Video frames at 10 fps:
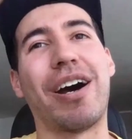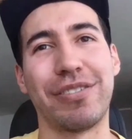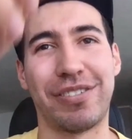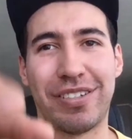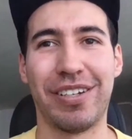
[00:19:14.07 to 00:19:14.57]

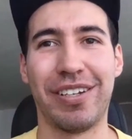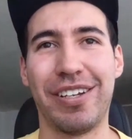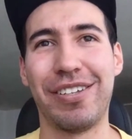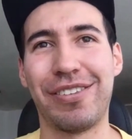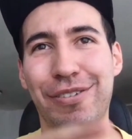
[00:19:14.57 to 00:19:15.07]
browse
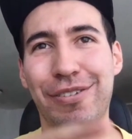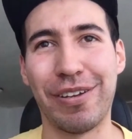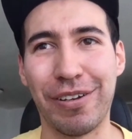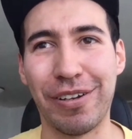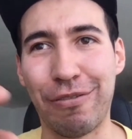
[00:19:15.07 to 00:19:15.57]

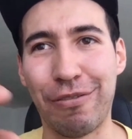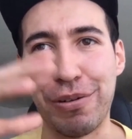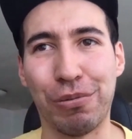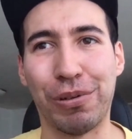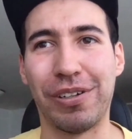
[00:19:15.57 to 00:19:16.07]
through
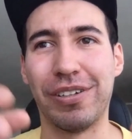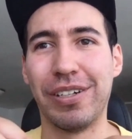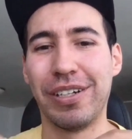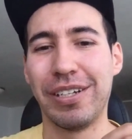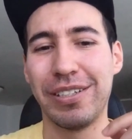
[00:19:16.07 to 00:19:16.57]
the real
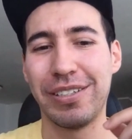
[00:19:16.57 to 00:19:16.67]
world.